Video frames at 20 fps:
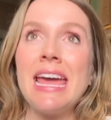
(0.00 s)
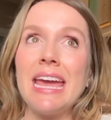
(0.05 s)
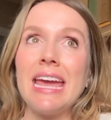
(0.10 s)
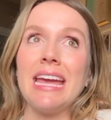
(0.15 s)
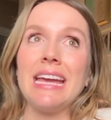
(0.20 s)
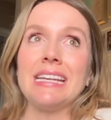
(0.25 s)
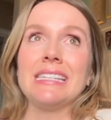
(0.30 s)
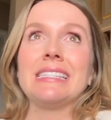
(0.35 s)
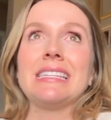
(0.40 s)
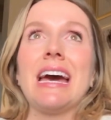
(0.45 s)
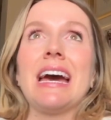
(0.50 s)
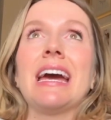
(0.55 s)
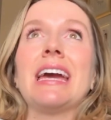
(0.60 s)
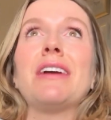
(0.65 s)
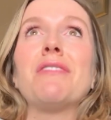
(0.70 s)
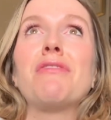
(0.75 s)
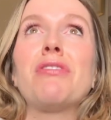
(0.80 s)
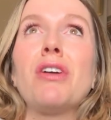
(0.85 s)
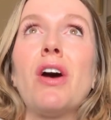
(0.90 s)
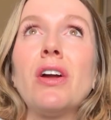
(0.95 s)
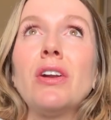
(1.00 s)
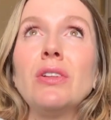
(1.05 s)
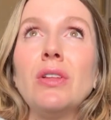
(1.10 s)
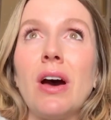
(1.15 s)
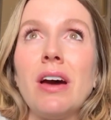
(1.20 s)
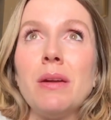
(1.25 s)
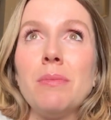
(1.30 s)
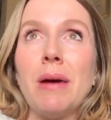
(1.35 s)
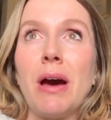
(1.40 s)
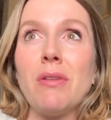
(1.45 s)
is I have thought a
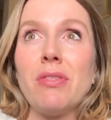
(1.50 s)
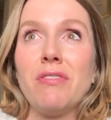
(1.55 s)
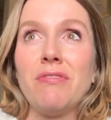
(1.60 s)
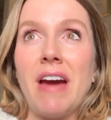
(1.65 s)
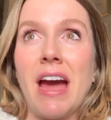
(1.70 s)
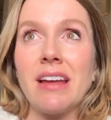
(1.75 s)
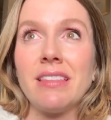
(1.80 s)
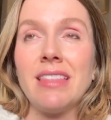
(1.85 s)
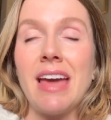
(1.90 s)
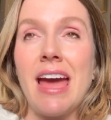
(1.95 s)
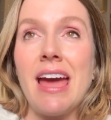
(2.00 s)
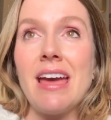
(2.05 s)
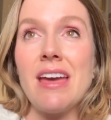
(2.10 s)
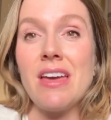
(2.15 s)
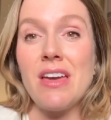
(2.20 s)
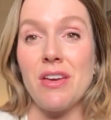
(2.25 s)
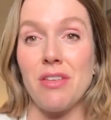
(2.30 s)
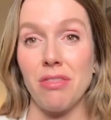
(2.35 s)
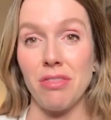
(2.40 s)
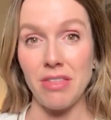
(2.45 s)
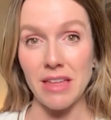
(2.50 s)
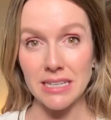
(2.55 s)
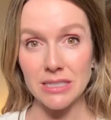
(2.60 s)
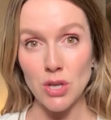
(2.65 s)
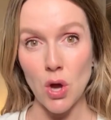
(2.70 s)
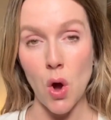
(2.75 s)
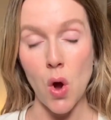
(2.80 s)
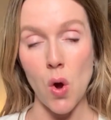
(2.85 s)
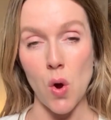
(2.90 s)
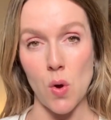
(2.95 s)
lot about the fact that this
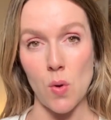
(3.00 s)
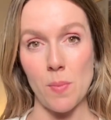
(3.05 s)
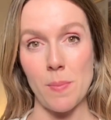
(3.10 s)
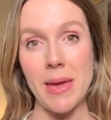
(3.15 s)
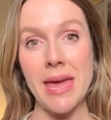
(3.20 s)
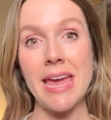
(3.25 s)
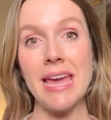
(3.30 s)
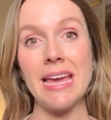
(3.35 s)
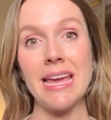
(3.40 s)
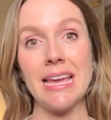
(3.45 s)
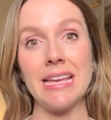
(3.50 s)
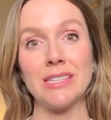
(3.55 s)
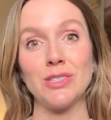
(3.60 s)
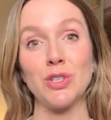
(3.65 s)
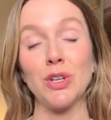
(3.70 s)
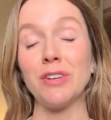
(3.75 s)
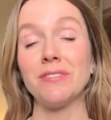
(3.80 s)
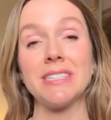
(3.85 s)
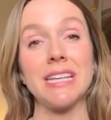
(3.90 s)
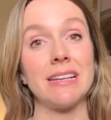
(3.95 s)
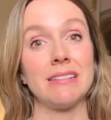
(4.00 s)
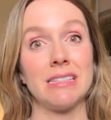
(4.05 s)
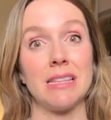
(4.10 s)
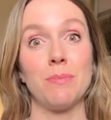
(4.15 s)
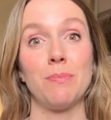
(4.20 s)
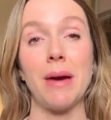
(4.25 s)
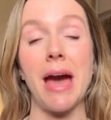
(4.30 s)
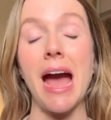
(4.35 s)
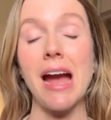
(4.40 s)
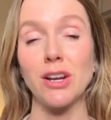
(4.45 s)
home serves as the
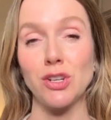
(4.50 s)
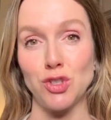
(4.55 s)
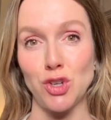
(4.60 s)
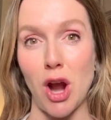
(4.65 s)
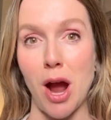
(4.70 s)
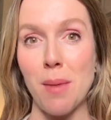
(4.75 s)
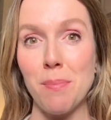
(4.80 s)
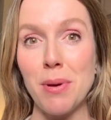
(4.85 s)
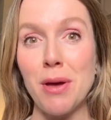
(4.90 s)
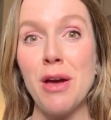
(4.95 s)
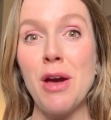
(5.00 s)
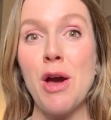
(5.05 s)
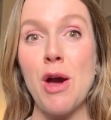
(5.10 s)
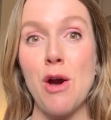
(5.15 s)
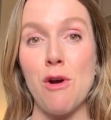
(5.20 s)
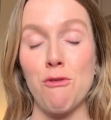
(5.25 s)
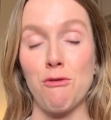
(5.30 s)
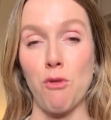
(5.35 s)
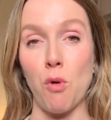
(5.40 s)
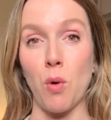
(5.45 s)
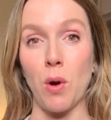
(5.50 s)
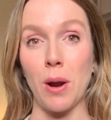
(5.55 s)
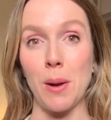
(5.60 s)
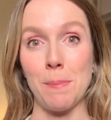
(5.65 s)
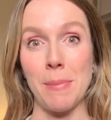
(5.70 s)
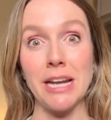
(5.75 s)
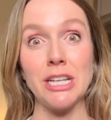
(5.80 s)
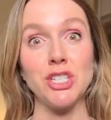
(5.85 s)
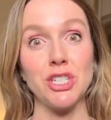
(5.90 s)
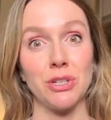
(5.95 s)
backdrop for
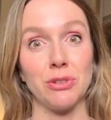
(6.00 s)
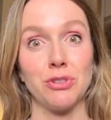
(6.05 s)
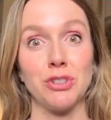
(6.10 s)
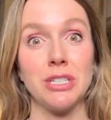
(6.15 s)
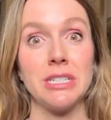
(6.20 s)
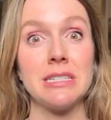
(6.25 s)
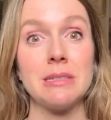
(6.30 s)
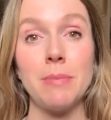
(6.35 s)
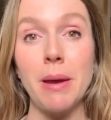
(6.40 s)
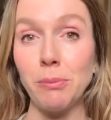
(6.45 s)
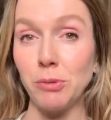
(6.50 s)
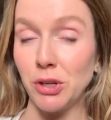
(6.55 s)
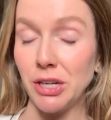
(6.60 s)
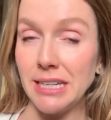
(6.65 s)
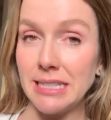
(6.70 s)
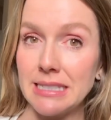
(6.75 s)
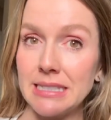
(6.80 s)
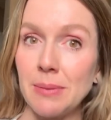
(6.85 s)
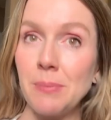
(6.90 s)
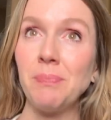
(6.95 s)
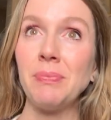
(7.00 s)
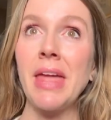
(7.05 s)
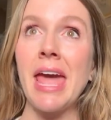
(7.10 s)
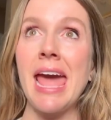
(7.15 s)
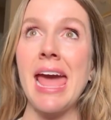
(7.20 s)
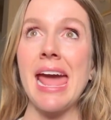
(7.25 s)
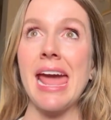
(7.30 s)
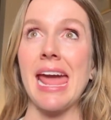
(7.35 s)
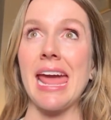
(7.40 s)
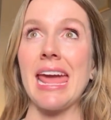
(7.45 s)
my children's memories.
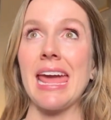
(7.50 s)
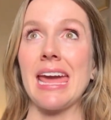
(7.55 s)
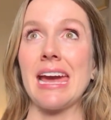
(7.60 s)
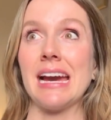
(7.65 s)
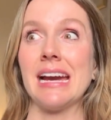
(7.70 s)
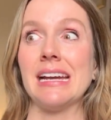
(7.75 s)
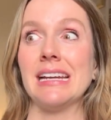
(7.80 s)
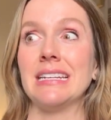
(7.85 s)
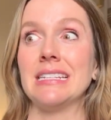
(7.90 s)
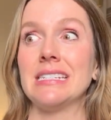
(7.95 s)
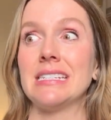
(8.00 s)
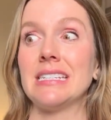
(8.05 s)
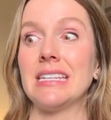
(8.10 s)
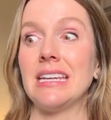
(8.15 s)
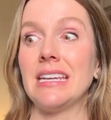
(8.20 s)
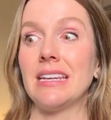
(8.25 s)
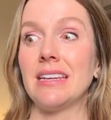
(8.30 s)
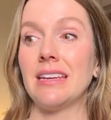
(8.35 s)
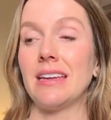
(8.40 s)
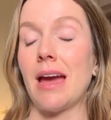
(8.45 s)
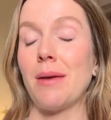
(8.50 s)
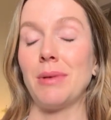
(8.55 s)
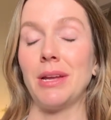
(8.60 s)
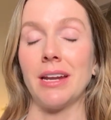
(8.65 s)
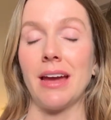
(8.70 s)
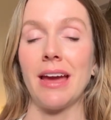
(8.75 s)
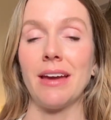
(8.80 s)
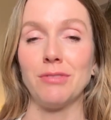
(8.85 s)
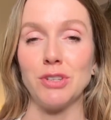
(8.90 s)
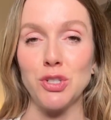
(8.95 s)
And I mean,
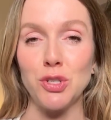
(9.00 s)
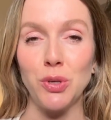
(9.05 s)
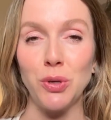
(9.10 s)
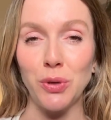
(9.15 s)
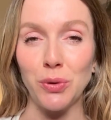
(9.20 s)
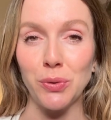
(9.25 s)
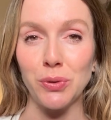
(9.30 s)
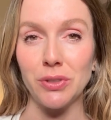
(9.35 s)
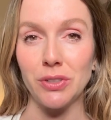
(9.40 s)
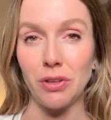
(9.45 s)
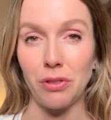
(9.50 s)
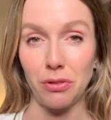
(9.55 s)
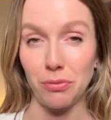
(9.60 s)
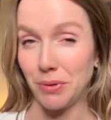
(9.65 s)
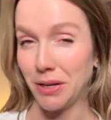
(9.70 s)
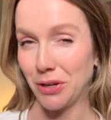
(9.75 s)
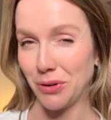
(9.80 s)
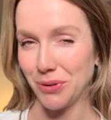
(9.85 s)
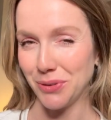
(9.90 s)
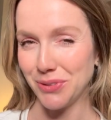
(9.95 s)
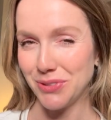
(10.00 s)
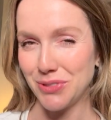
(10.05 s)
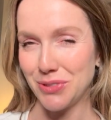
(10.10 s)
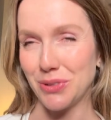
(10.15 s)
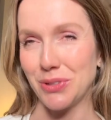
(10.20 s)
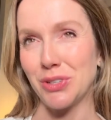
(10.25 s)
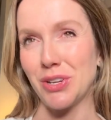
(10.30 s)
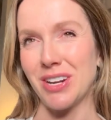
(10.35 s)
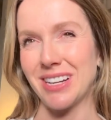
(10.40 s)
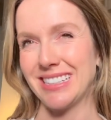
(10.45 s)
I have a two year old and a three year old, so
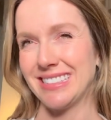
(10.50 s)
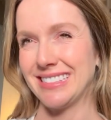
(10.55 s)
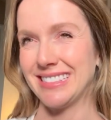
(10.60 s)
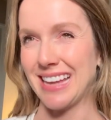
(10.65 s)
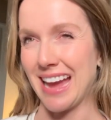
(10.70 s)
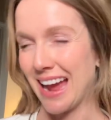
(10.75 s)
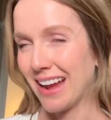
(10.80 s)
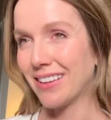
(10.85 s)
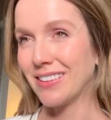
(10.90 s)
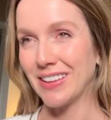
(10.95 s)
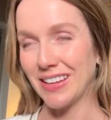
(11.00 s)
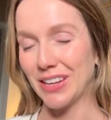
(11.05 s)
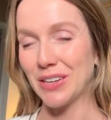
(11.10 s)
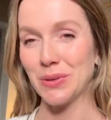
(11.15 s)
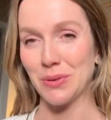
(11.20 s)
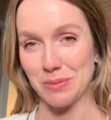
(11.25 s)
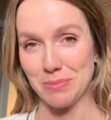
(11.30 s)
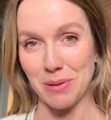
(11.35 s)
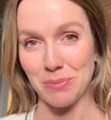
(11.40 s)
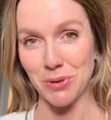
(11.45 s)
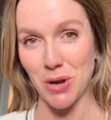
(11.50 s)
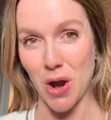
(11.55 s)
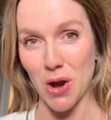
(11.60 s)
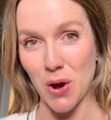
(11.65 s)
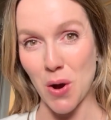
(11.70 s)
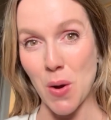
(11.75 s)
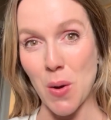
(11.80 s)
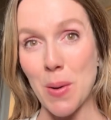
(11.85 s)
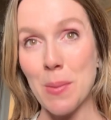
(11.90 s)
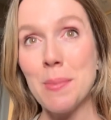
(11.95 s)
they're not exactly going to remember our
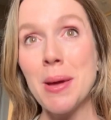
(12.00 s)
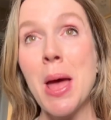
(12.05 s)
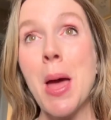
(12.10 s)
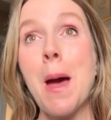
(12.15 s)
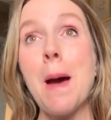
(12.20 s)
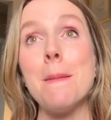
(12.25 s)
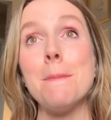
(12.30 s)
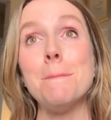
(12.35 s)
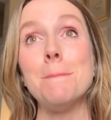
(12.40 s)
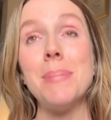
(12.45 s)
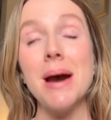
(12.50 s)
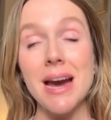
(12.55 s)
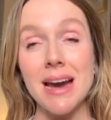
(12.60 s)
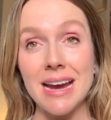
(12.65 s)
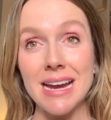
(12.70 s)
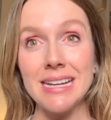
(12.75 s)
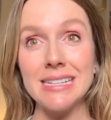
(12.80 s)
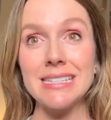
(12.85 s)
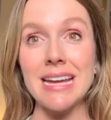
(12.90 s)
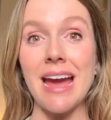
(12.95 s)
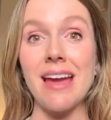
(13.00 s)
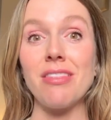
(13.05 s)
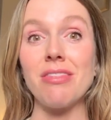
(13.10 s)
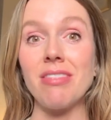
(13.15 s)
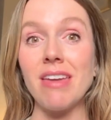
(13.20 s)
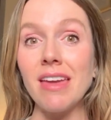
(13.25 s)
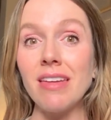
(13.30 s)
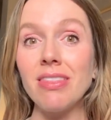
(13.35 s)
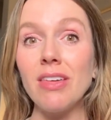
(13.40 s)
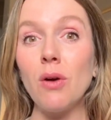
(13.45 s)
home, but I
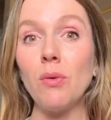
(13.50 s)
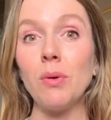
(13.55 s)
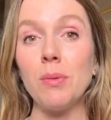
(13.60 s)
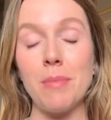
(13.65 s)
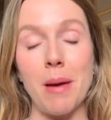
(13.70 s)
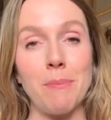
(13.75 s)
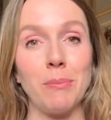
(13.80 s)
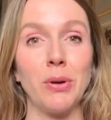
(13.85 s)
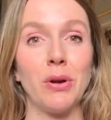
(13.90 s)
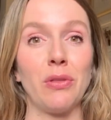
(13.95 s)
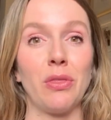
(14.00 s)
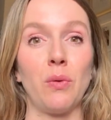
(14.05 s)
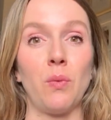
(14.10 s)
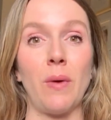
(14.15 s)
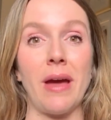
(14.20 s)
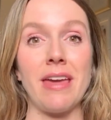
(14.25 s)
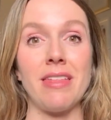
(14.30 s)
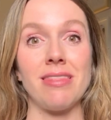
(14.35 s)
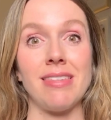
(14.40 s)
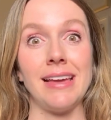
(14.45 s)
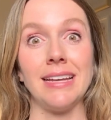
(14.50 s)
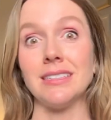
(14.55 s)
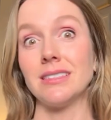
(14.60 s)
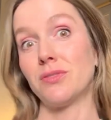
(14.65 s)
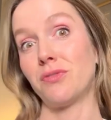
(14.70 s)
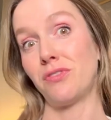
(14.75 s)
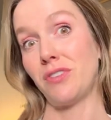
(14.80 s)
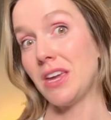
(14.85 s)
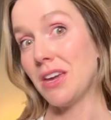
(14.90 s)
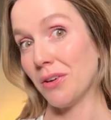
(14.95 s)
think they'll remember the way things
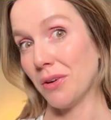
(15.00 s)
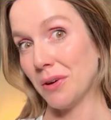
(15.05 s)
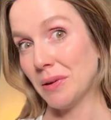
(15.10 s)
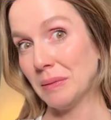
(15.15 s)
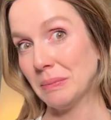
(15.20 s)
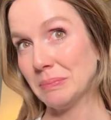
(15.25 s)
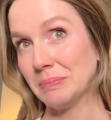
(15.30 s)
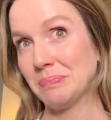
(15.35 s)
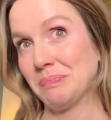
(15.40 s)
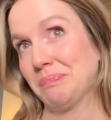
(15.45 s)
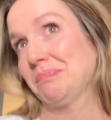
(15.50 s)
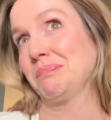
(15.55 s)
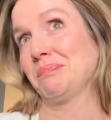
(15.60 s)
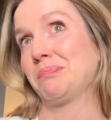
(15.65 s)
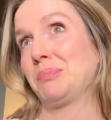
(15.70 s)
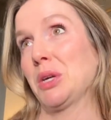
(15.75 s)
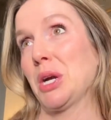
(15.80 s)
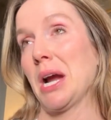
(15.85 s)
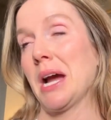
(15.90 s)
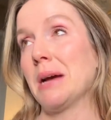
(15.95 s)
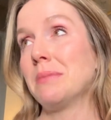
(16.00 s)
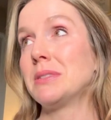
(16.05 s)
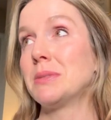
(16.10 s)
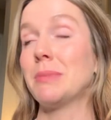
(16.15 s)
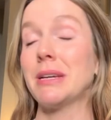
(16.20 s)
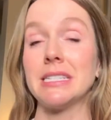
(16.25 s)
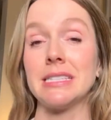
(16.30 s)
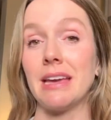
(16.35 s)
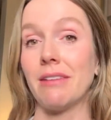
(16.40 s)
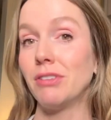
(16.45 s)
feel, perhaps.
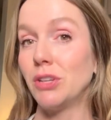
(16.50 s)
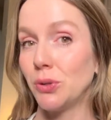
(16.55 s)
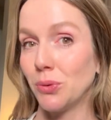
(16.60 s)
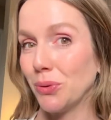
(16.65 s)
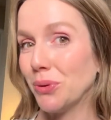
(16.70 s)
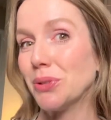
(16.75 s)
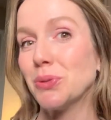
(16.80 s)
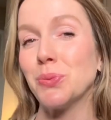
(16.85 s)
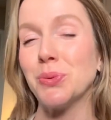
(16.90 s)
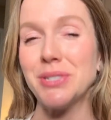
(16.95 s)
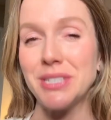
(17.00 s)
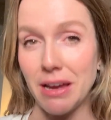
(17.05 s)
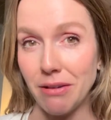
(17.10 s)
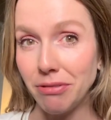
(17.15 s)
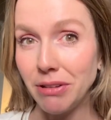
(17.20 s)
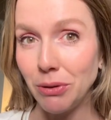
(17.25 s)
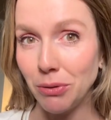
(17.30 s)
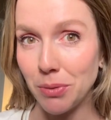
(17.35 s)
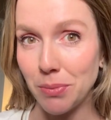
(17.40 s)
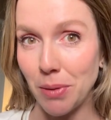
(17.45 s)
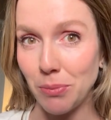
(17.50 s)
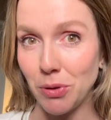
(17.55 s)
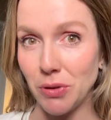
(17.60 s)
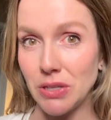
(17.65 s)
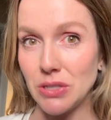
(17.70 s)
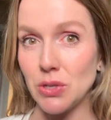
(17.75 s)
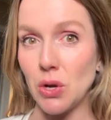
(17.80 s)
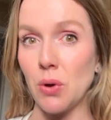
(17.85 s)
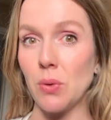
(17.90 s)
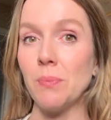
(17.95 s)
My seven year old will definitely remember
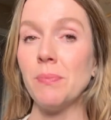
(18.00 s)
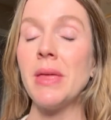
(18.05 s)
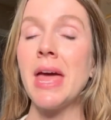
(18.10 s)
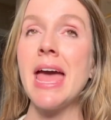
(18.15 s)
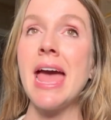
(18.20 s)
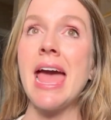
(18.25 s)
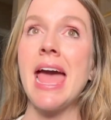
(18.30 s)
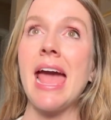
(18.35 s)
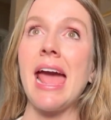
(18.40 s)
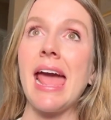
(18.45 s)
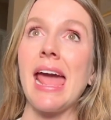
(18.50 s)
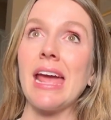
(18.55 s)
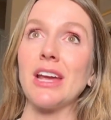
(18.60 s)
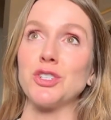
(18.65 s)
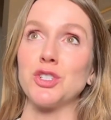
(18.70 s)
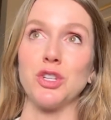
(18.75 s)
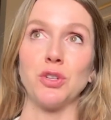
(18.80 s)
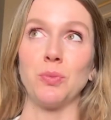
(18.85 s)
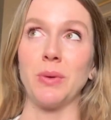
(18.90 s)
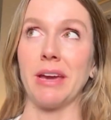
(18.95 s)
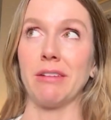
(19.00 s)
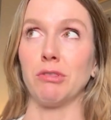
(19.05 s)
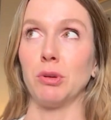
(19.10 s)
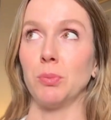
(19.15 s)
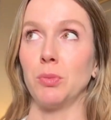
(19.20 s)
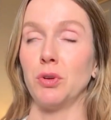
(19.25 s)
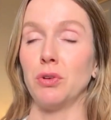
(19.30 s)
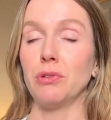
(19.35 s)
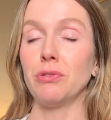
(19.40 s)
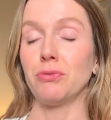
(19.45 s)
this home, should we ever
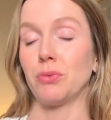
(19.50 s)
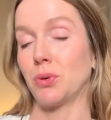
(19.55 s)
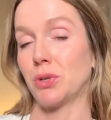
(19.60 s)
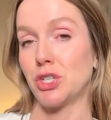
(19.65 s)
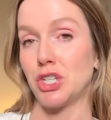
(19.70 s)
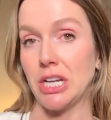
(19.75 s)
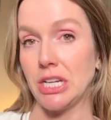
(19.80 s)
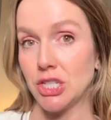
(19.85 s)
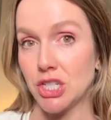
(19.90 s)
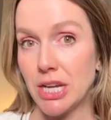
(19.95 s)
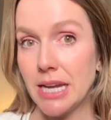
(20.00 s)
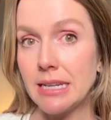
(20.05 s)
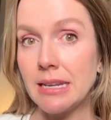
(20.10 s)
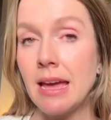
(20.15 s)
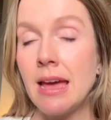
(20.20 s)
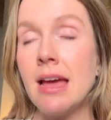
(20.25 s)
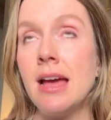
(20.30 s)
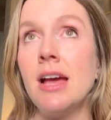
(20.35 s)
move or change it.